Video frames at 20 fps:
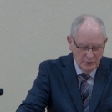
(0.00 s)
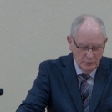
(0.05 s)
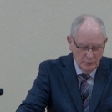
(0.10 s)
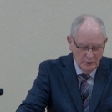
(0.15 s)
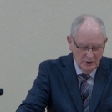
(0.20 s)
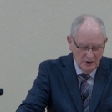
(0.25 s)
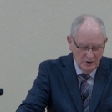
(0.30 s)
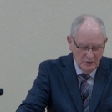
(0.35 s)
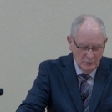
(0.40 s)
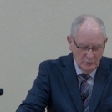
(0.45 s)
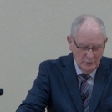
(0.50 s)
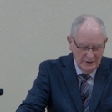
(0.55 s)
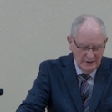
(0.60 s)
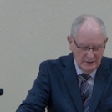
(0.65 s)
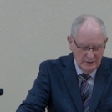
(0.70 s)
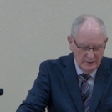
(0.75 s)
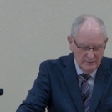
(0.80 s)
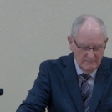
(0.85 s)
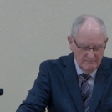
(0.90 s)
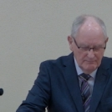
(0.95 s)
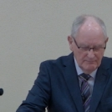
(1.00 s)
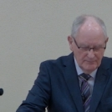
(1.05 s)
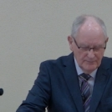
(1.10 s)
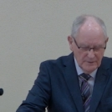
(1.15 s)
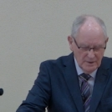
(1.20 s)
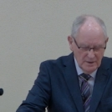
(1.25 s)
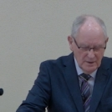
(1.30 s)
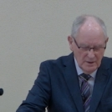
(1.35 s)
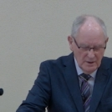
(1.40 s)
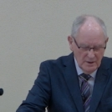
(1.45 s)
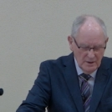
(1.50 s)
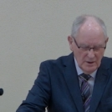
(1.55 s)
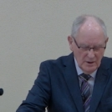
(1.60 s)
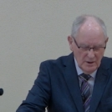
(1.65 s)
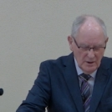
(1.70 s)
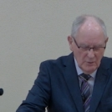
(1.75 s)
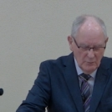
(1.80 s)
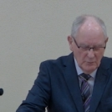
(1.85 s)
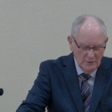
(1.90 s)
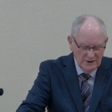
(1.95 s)
as a whirlwind,
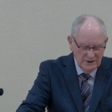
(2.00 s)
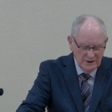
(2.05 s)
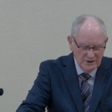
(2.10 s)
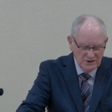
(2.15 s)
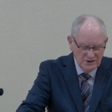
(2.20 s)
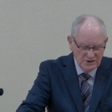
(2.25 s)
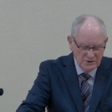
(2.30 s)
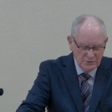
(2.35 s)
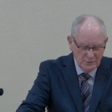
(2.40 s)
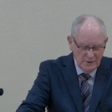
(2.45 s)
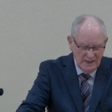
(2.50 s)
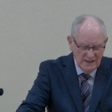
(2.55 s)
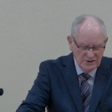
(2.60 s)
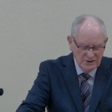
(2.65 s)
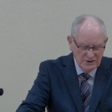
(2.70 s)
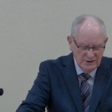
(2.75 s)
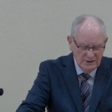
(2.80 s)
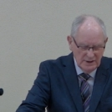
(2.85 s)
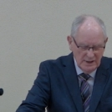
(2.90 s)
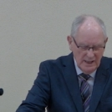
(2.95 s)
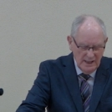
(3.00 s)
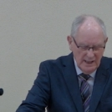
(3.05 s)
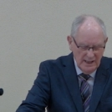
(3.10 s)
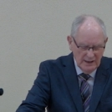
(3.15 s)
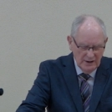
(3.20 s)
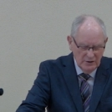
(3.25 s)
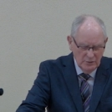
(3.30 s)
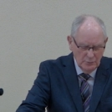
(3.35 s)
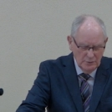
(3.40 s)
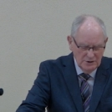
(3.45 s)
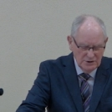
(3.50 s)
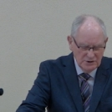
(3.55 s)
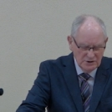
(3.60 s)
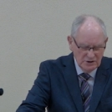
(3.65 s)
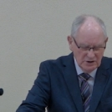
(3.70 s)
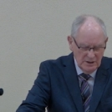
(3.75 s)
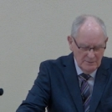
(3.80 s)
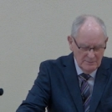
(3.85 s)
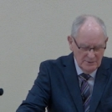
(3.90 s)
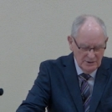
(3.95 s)
when distress and anguish
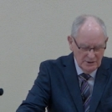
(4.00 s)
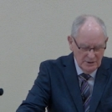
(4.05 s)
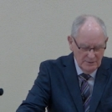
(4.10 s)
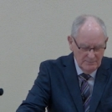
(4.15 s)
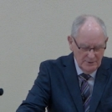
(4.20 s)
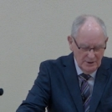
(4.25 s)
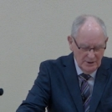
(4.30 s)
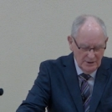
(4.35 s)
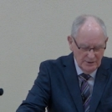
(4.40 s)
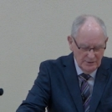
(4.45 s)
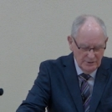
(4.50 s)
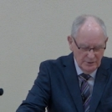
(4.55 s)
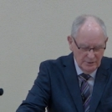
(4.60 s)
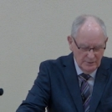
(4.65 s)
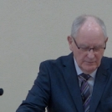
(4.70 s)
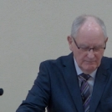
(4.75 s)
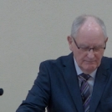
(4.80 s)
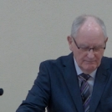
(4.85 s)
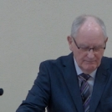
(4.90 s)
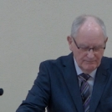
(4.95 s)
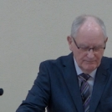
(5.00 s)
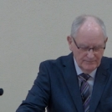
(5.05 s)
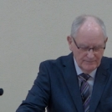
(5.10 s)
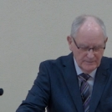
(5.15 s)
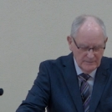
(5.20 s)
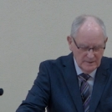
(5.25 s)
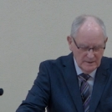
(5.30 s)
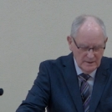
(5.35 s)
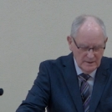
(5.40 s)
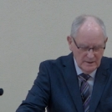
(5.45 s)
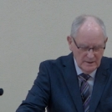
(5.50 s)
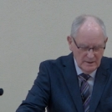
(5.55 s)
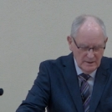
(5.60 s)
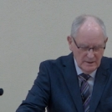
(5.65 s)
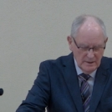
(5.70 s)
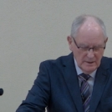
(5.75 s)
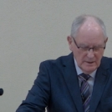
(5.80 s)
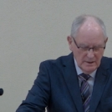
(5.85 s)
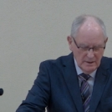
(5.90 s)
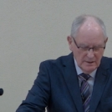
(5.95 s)
cometh upon you,
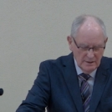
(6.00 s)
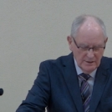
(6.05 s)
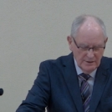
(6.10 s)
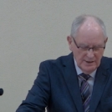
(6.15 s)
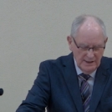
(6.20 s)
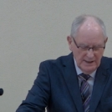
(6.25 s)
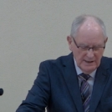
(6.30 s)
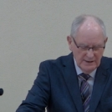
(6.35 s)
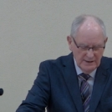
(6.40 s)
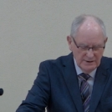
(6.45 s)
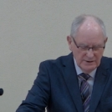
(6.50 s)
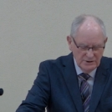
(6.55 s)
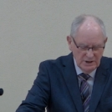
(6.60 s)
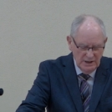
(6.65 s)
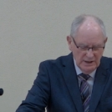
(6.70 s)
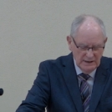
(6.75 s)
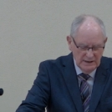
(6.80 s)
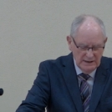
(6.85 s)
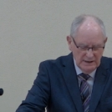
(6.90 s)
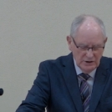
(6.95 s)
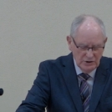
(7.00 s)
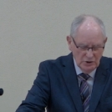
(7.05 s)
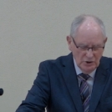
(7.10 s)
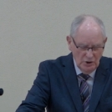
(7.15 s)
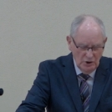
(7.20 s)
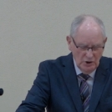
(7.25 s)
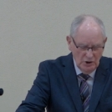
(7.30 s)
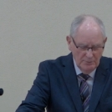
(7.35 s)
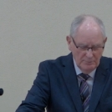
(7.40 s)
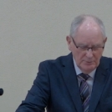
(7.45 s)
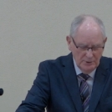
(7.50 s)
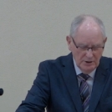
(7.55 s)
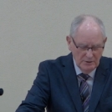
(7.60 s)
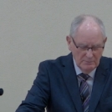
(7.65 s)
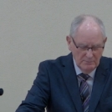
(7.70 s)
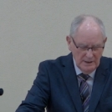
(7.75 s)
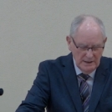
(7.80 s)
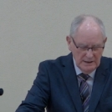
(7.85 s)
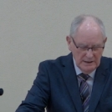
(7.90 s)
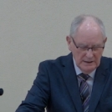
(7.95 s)
then shall they call
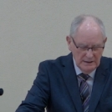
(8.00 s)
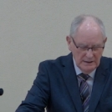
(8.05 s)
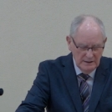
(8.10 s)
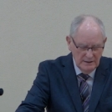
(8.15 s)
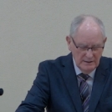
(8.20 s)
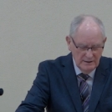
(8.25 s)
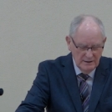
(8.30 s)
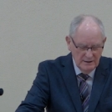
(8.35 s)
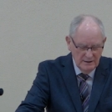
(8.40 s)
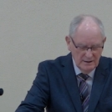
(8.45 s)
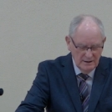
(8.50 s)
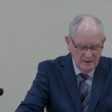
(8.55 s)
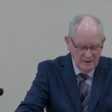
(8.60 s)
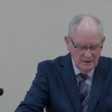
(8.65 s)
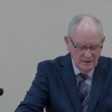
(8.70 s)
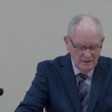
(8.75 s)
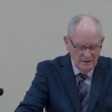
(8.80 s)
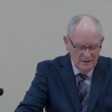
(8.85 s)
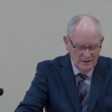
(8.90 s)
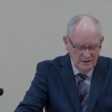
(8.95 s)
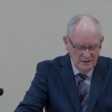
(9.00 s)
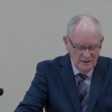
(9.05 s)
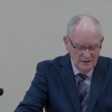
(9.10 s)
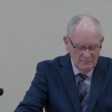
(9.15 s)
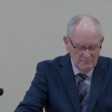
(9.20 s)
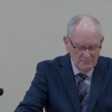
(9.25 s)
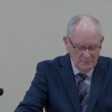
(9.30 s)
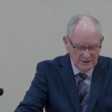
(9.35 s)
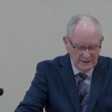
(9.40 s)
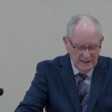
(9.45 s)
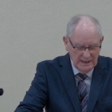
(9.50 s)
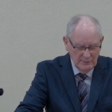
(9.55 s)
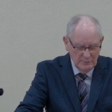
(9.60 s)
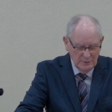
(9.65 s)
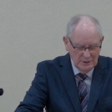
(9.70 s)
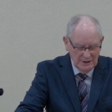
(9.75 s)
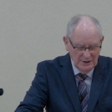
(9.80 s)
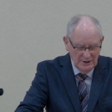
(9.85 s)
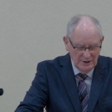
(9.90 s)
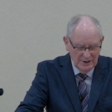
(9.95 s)
upon me, but I
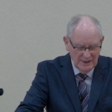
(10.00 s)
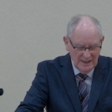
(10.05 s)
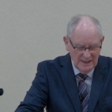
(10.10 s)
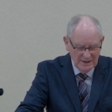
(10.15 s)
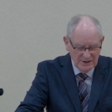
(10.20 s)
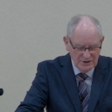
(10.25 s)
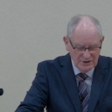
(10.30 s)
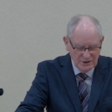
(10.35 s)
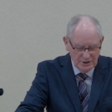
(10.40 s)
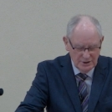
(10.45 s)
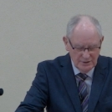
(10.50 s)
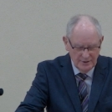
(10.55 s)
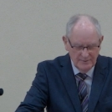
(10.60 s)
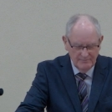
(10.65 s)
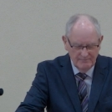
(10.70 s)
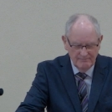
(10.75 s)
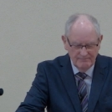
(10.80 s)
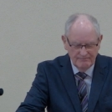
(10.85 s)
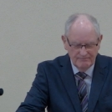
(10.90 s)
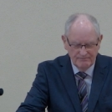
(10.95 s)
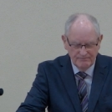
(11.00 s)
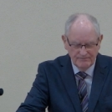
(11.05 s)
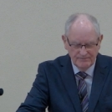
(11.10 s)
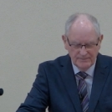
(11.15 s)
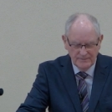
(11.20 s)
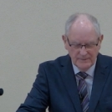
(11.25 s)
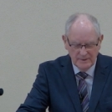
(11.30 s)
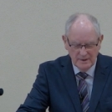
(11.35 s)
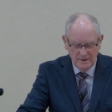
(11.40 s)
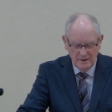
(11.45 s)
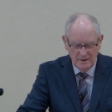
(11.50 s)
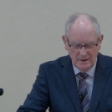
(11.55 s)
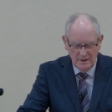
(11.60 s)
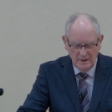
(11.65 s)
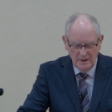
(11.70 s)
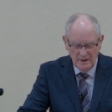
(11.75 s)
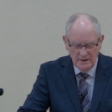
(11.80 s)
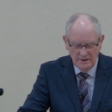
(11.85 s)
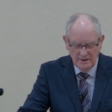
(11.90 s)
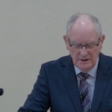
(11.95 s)
will not answer.
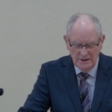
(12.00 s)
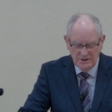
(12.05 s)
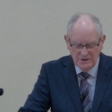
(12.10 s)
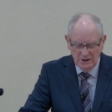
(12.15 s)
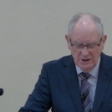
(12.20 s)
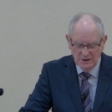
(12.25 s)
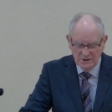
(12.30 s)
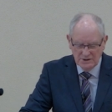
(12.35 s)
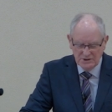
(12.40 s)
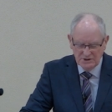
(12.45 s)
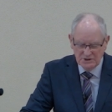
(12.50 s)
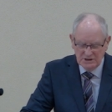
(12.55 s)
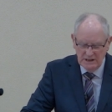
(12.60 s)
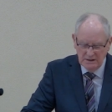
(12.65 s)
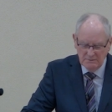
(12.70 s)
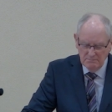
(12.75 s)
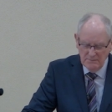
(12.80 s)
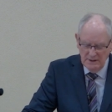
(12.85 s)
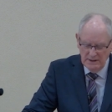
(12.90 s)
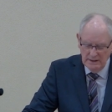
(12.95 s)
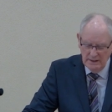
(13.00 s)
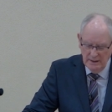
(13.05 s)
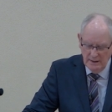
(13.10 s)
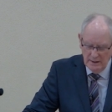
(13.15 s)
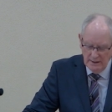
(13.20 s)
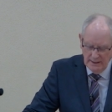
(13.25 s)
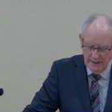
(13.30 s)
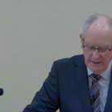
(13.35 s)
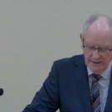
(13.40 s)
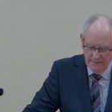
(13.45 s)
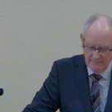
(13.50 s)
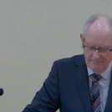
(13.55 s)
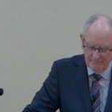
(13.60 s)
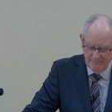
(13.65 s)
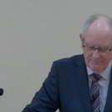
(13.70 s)
They shall seek me early,